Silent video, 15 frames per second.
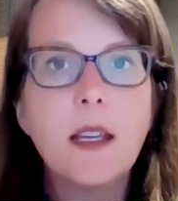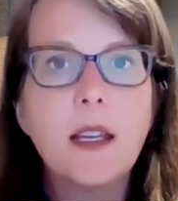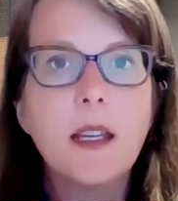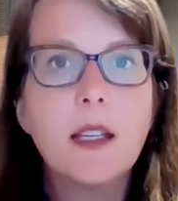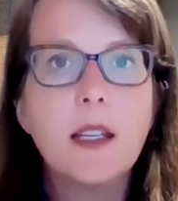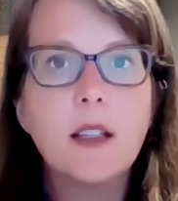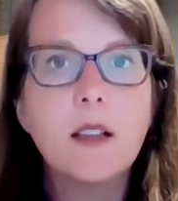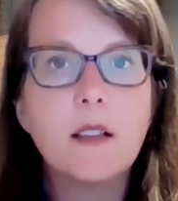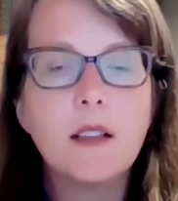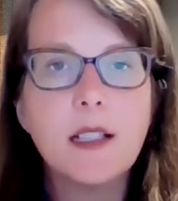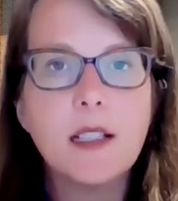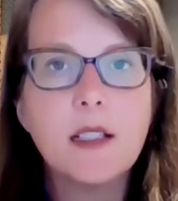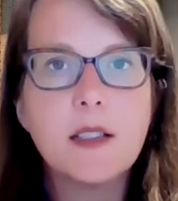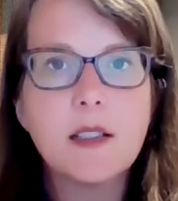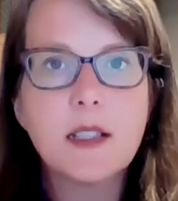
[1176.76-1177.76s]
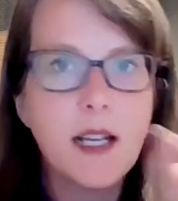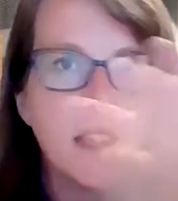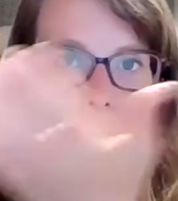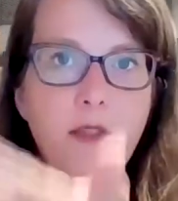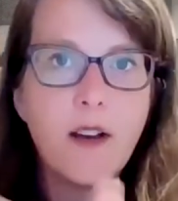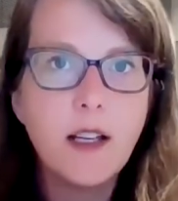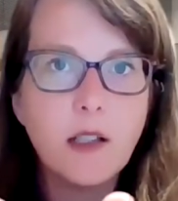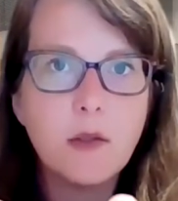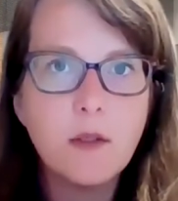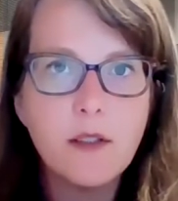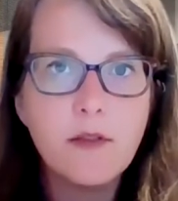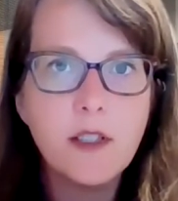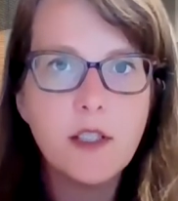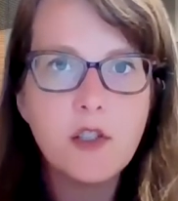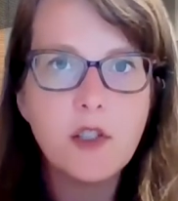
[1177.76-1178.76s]
Here is that final
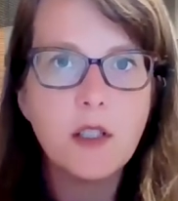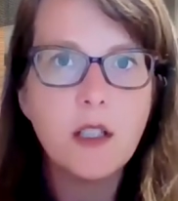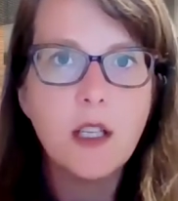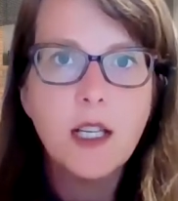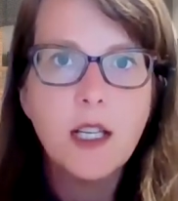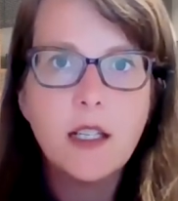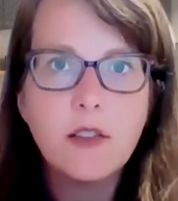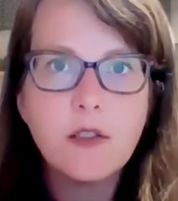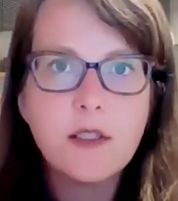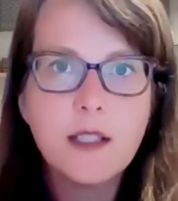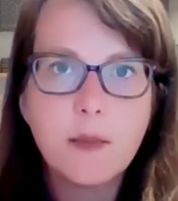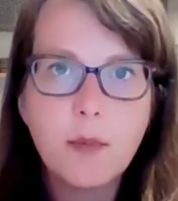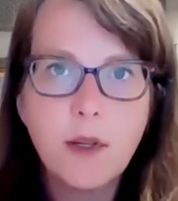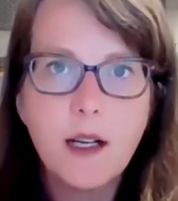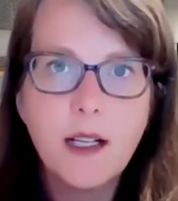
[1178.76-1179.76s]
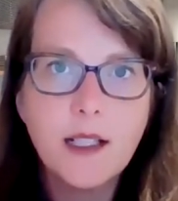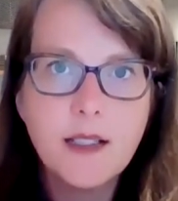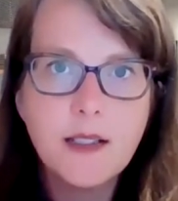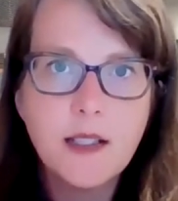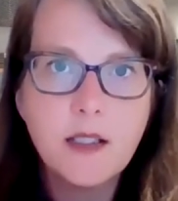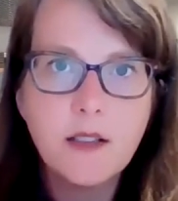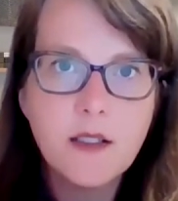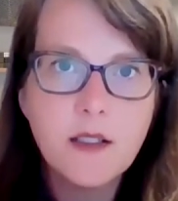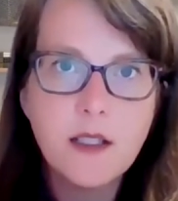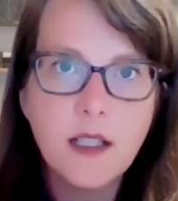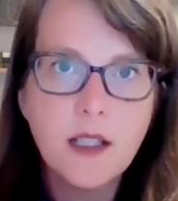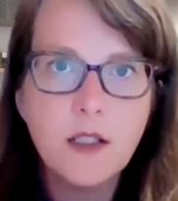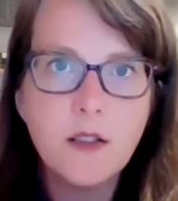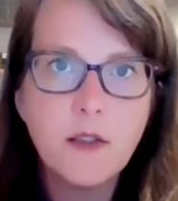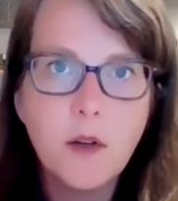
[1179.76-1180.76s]
revision. Here's the price. Here's the
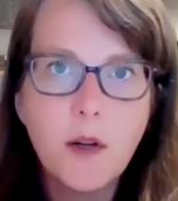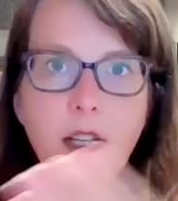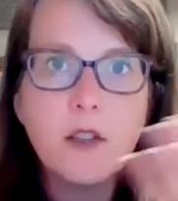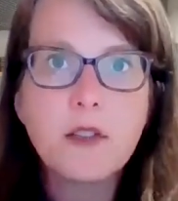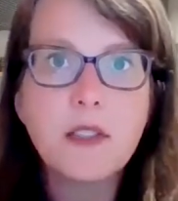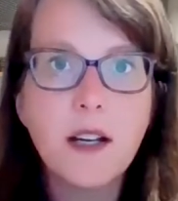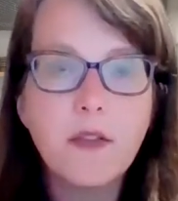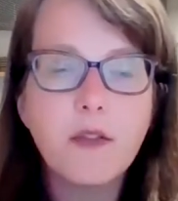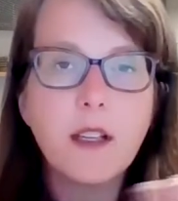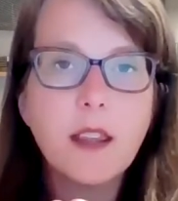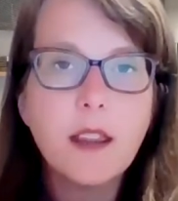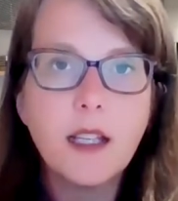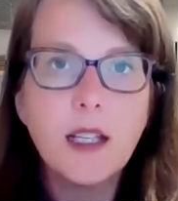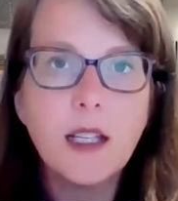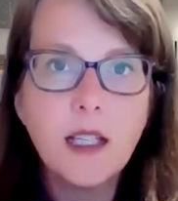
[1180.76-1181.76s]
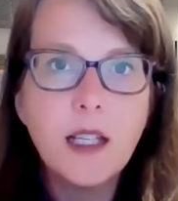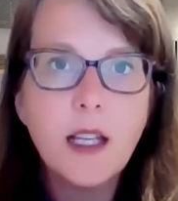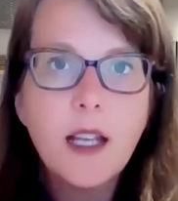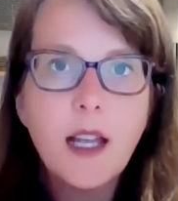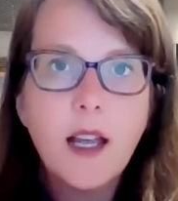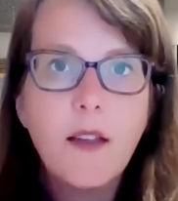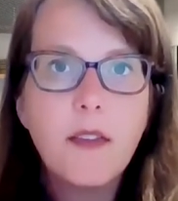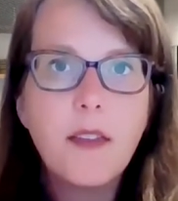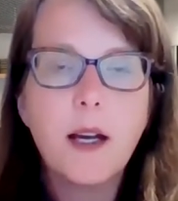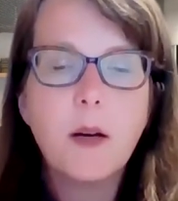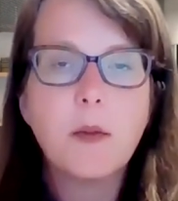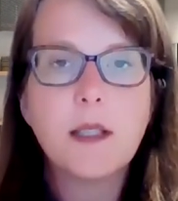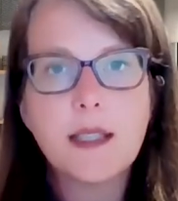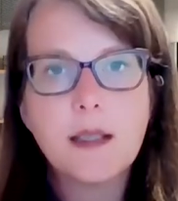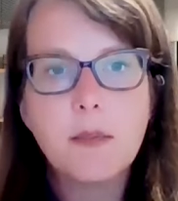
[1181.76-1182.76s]
interview. Here's everything that
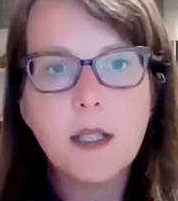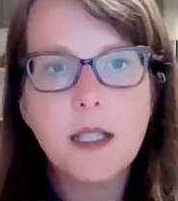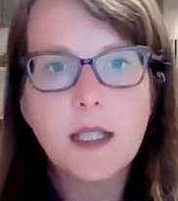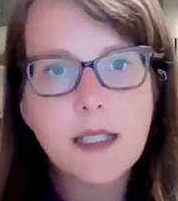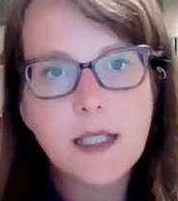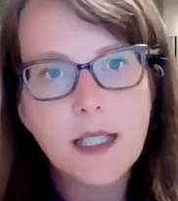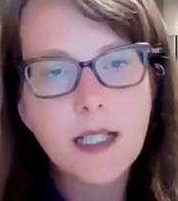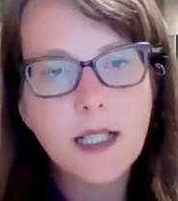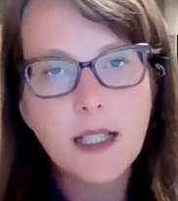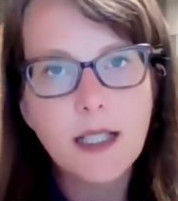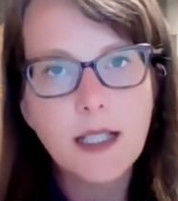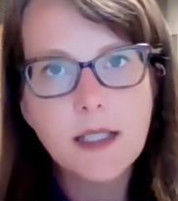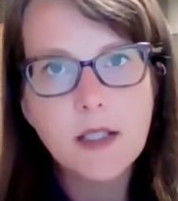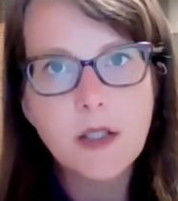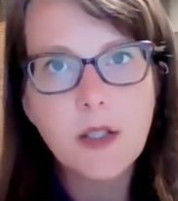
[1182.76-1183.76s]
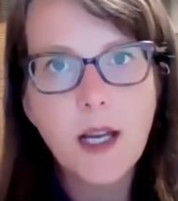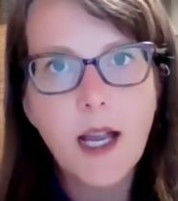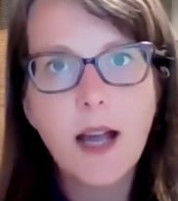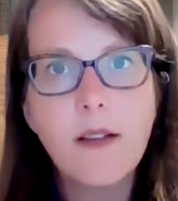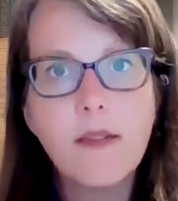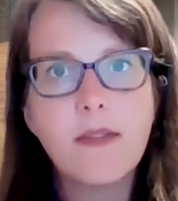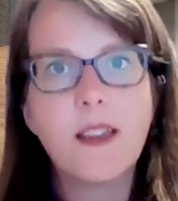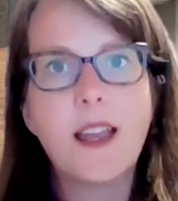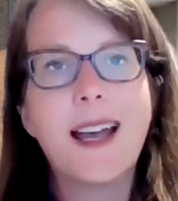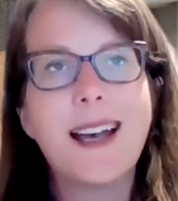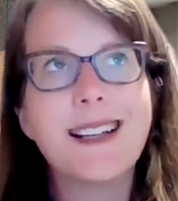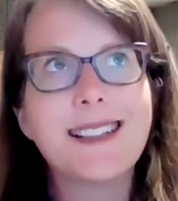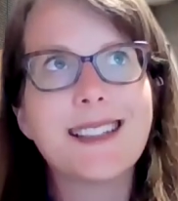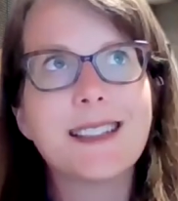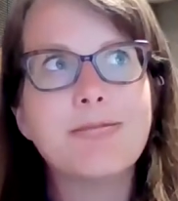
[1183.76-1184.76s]
was submitted to the client. So you have
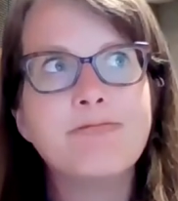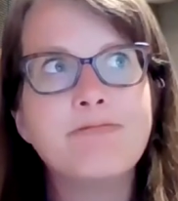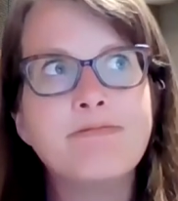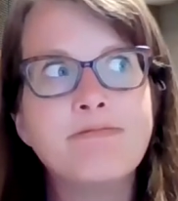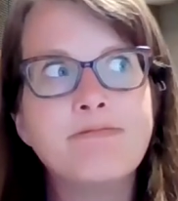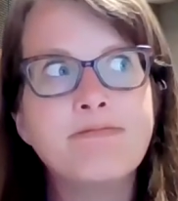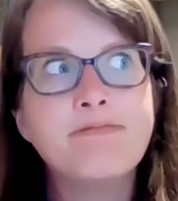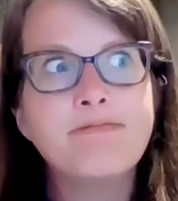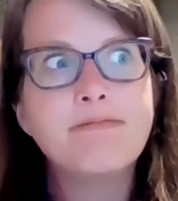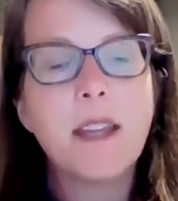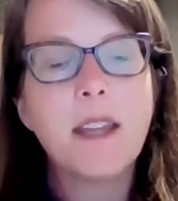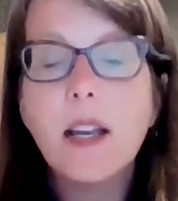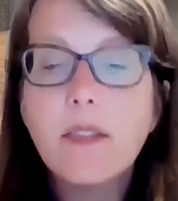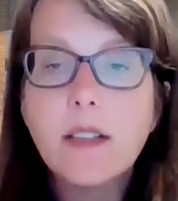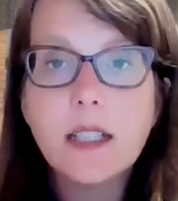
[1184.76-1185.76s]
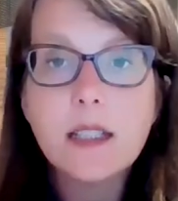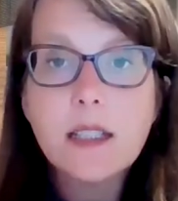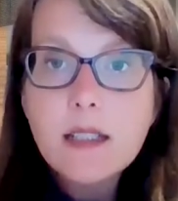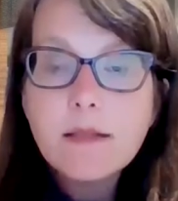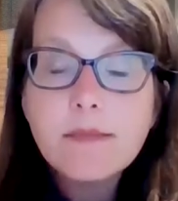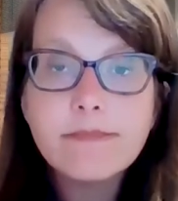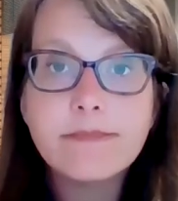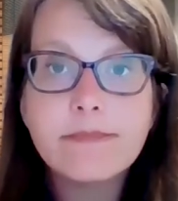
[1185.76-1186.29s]
that evidence.